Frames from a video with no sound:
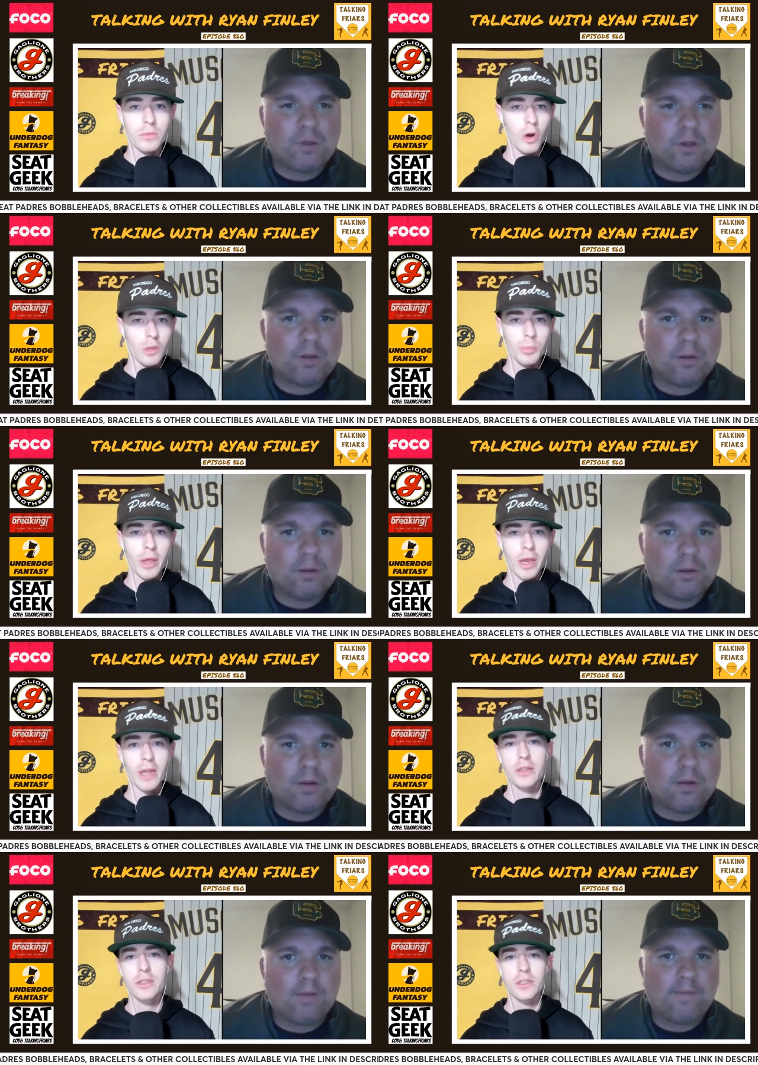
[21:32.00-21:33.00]
Speaker 1: are the
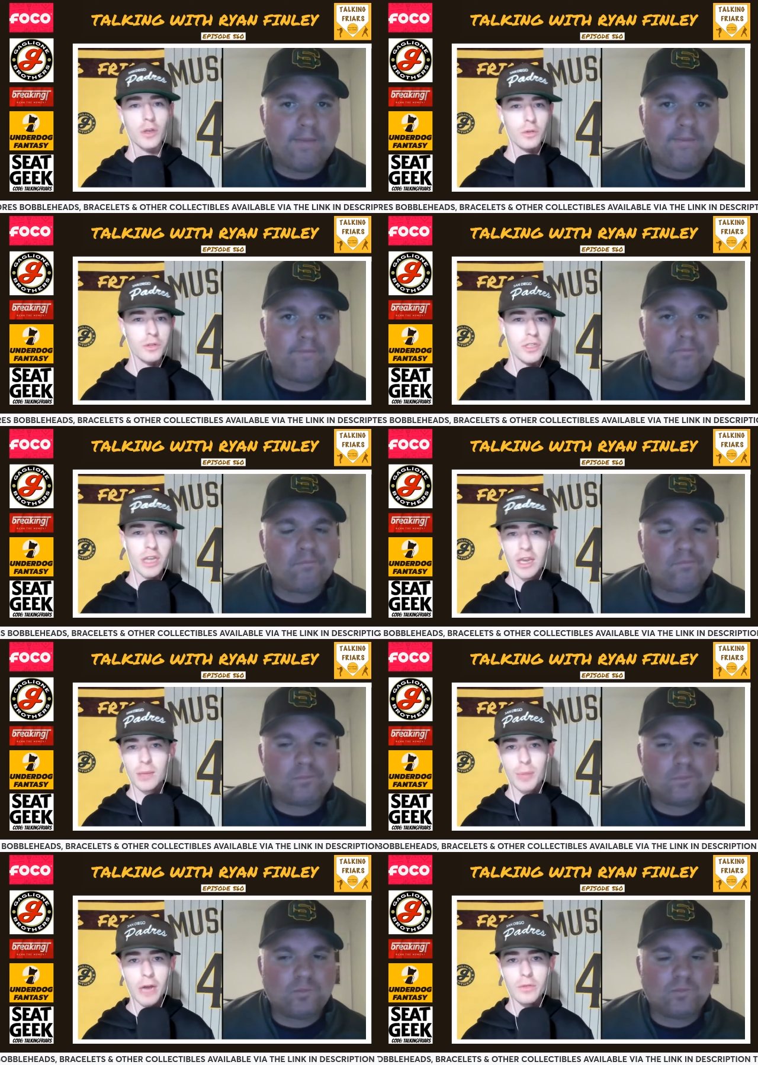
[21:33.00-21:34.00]
plans? Still
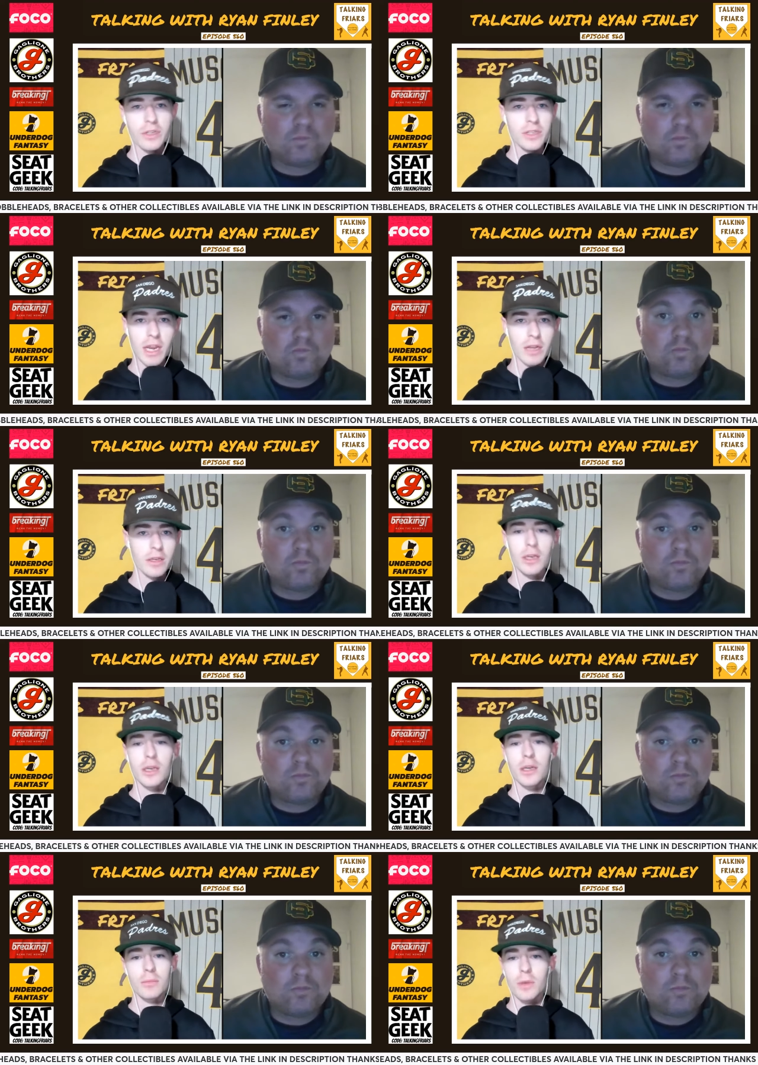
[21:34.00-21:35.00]
same Padres
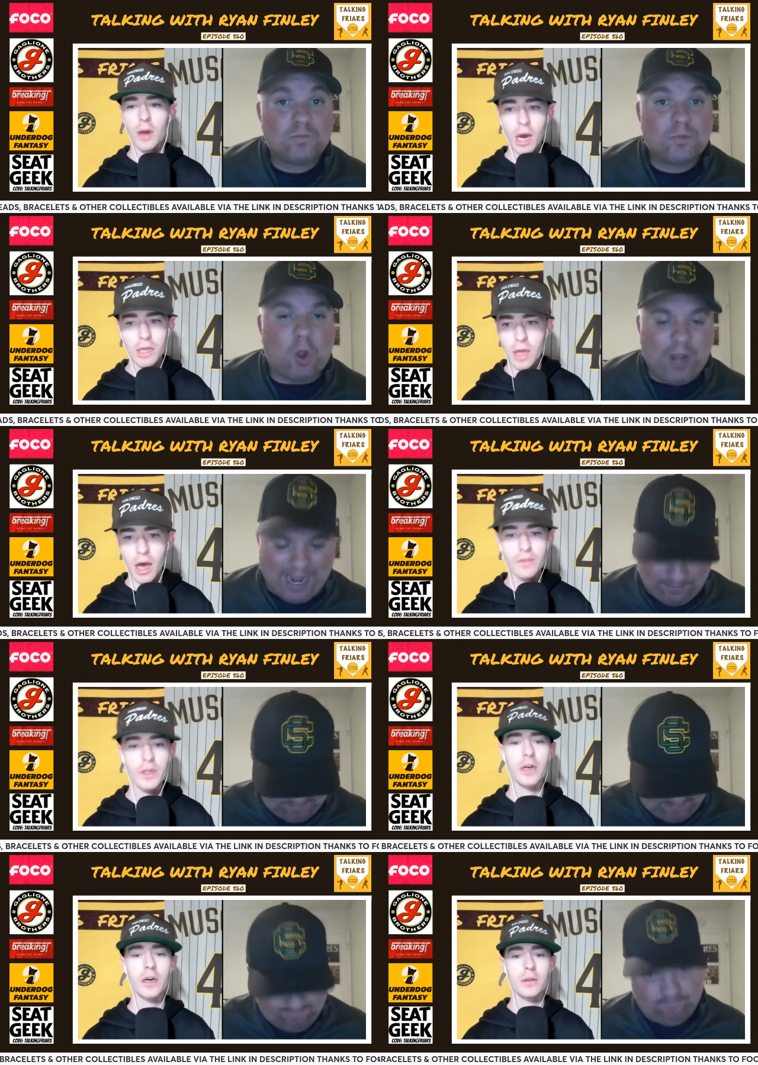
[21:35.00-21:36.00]
Daily, Hot oh,
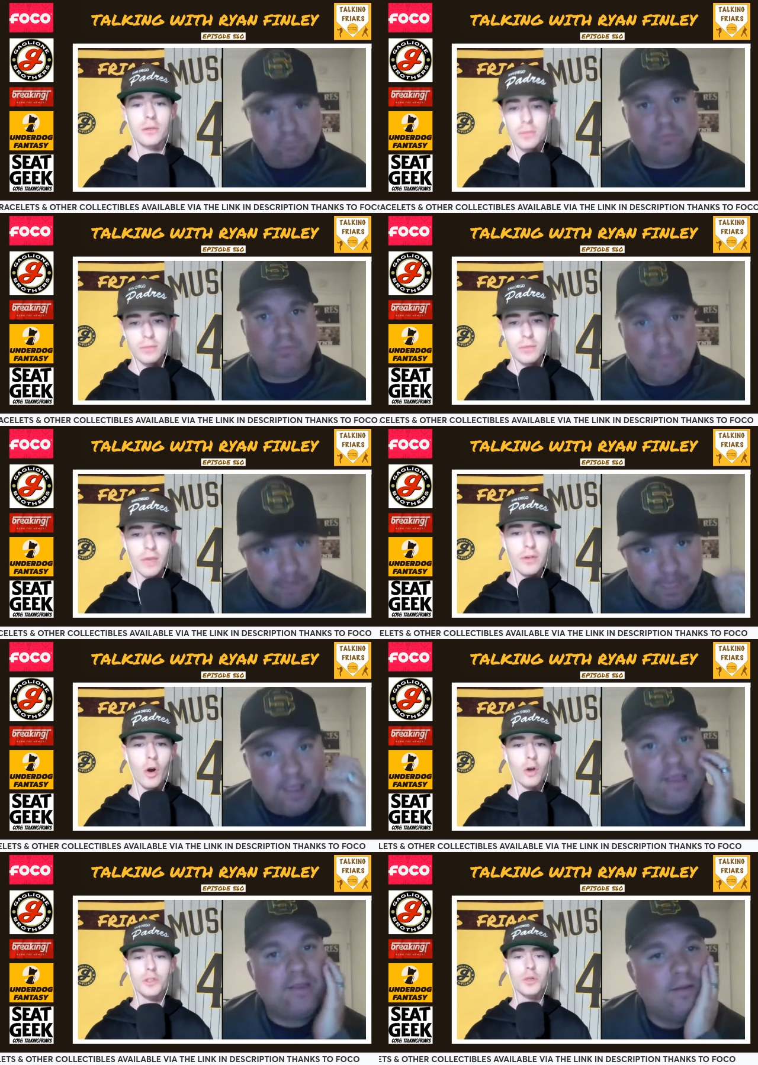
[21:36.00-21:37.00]
Lava? Yeah. Give it
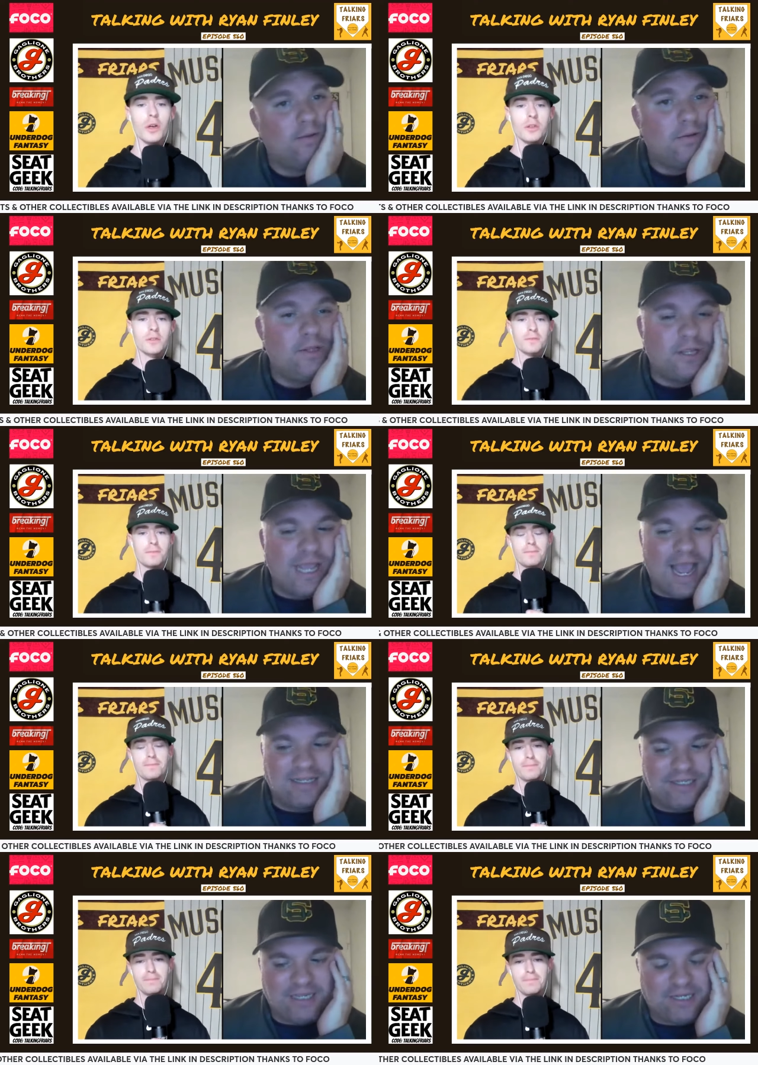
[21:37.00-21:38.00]
all to us.
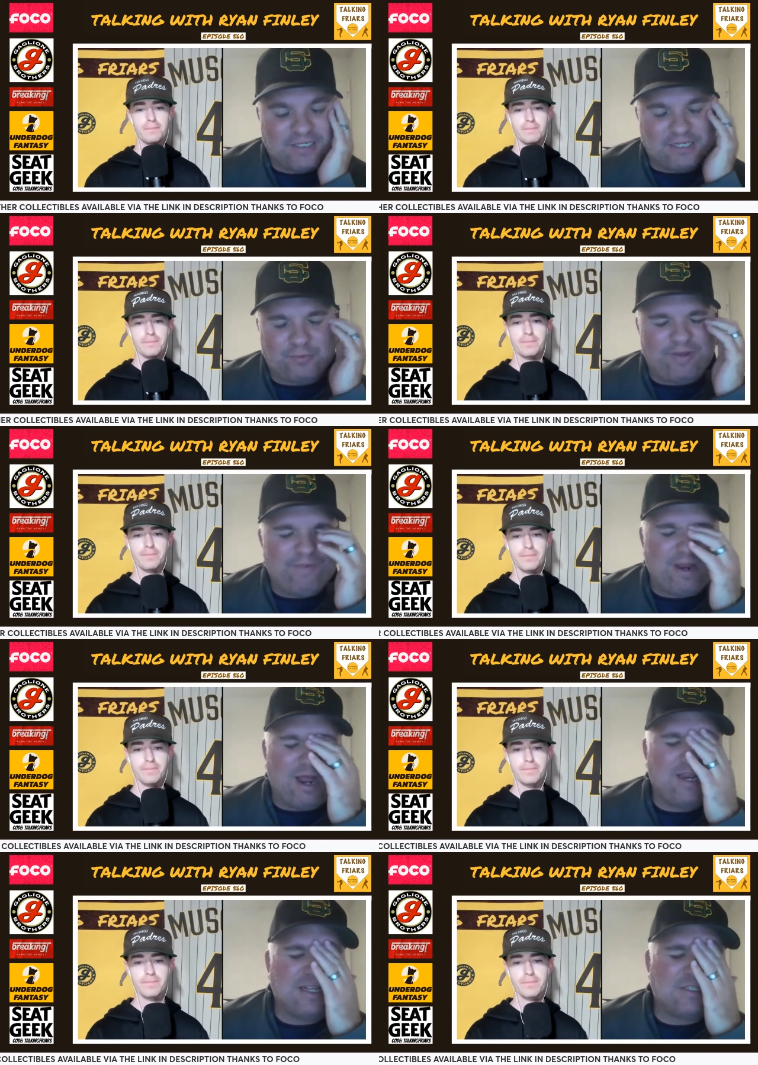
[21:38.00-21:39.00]
Speaker 2: Yes, yes, yes, yes. We've been
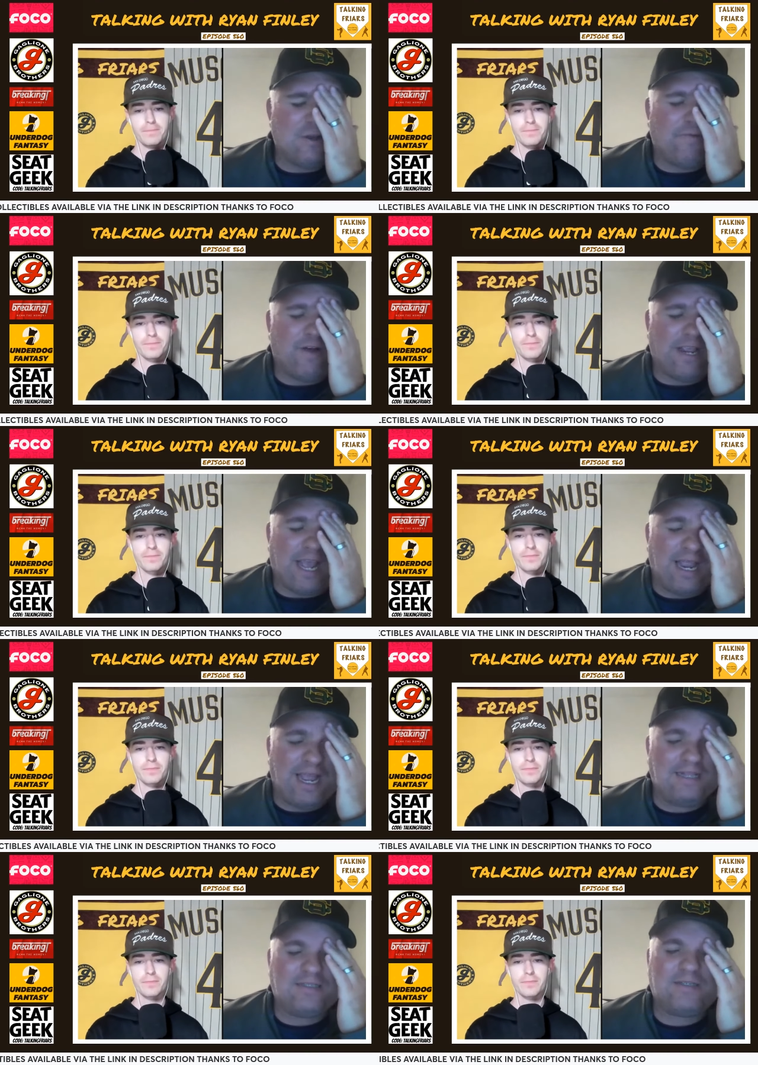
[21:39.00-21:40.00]
on. It's so funny. I
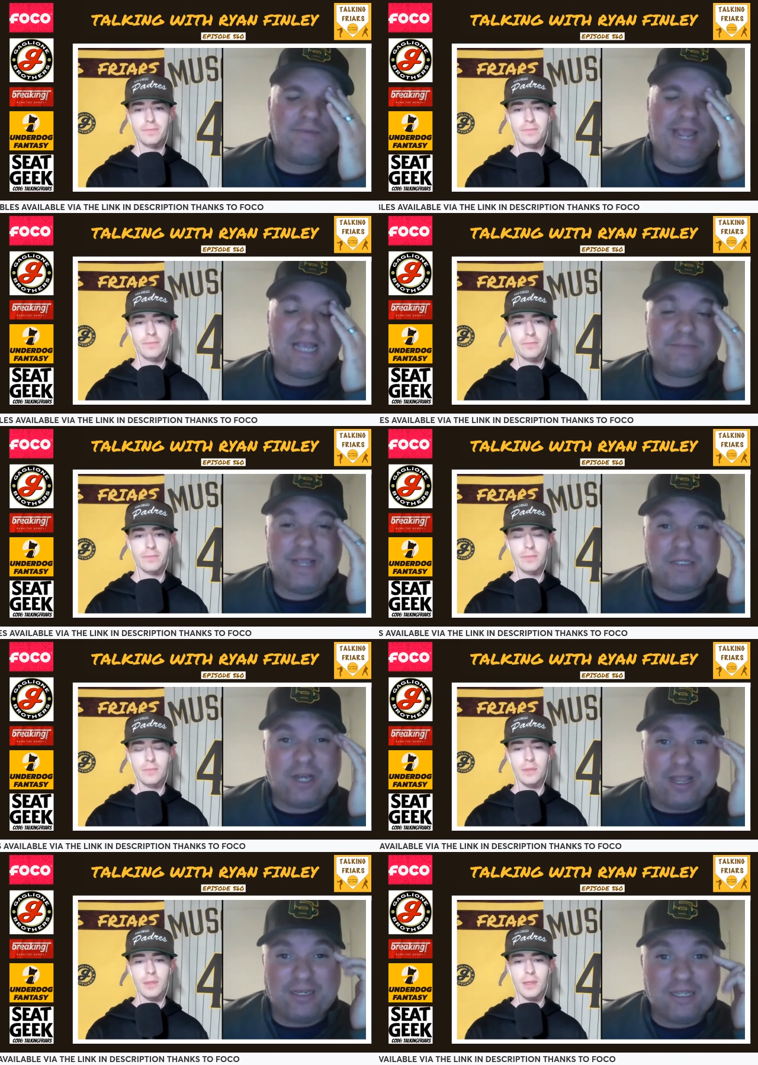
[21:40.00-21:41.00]
had somebody ask me
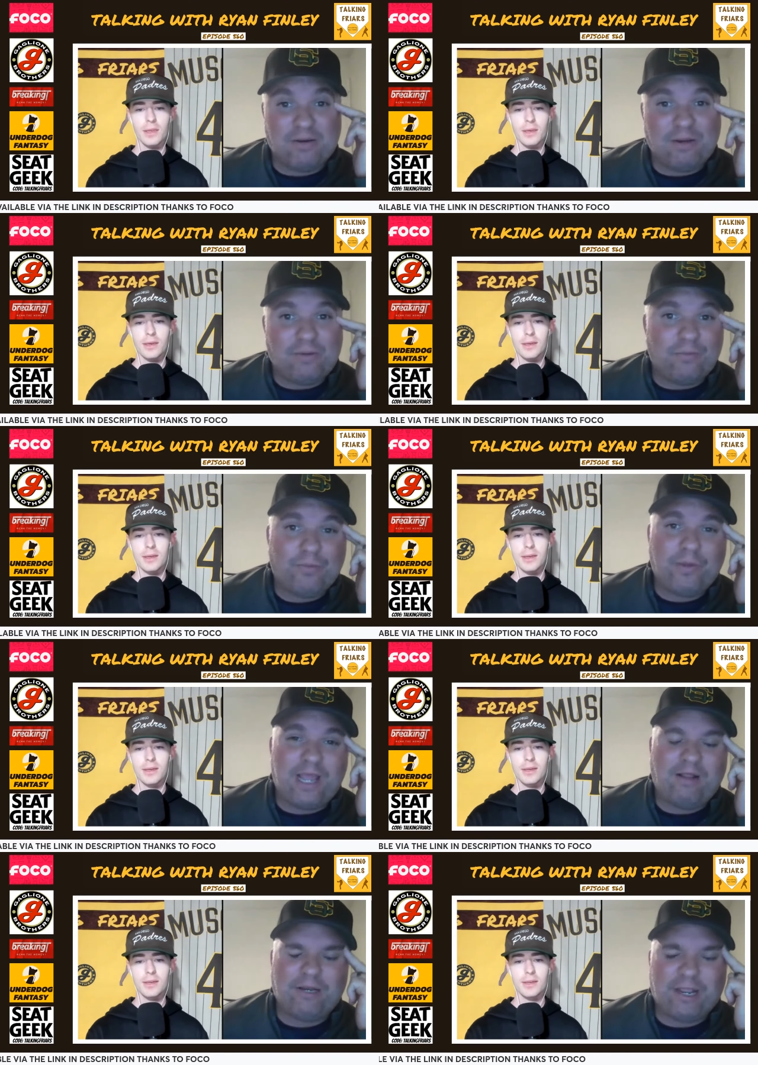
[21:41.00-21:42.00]
yesterday. They said,
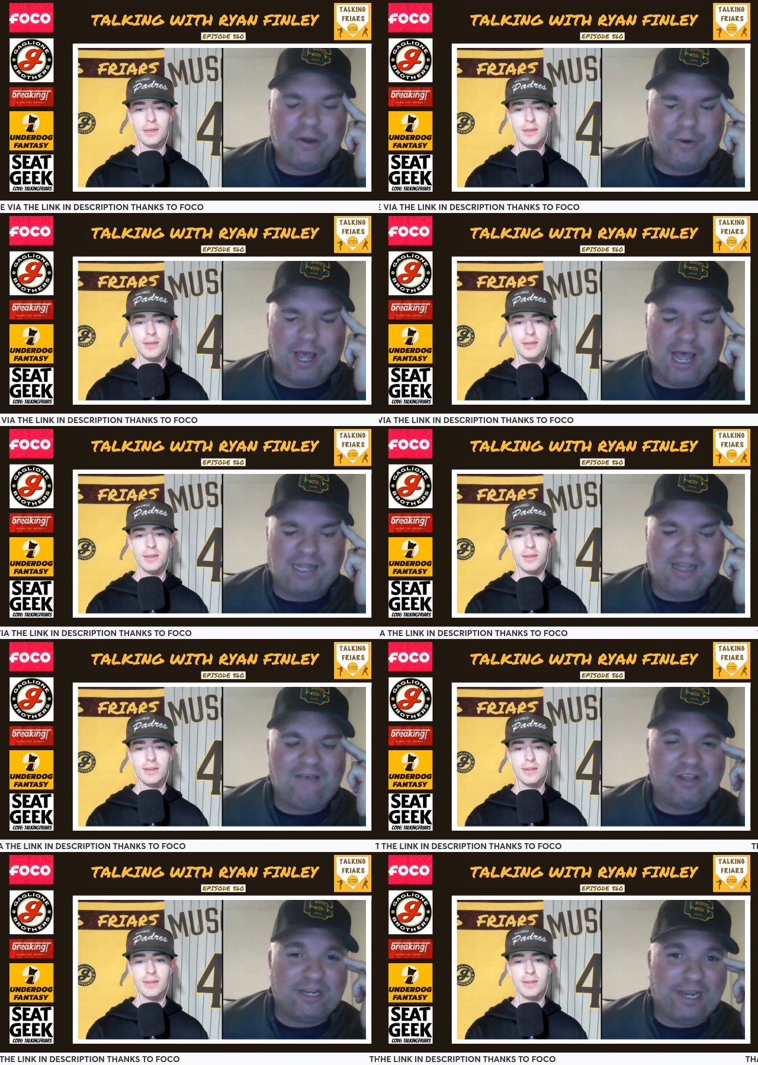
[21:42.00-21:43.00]
"When the hell are you going to do a hot
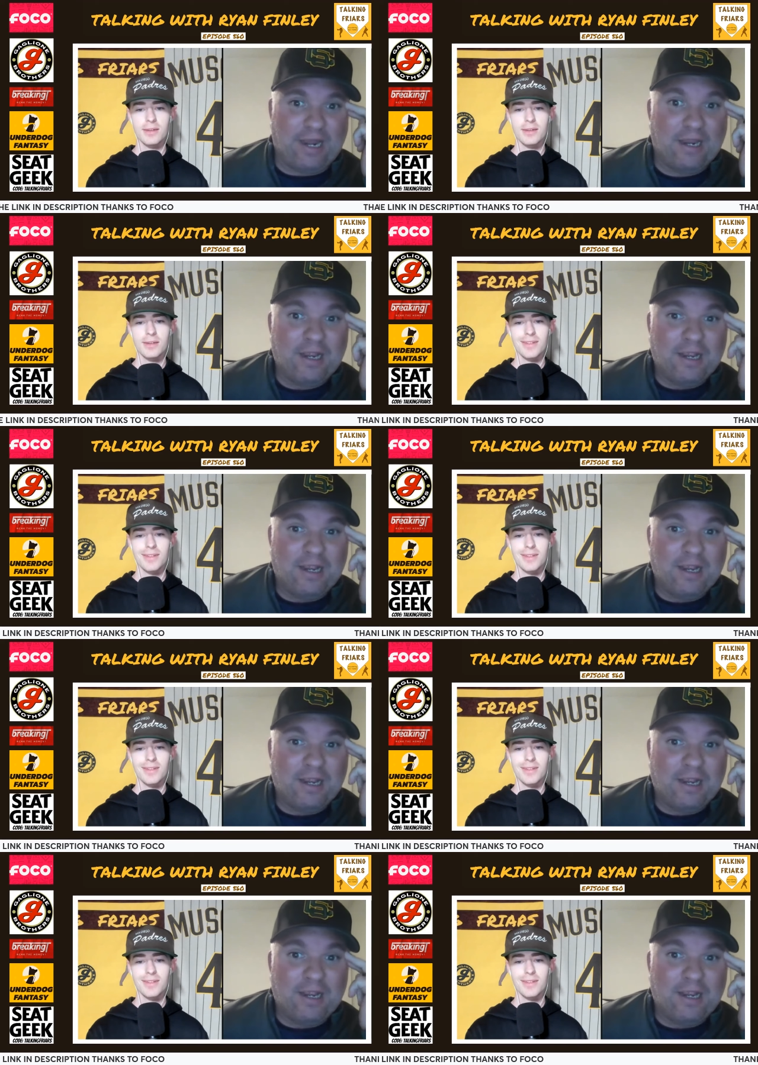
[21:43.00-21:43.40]
lava again?"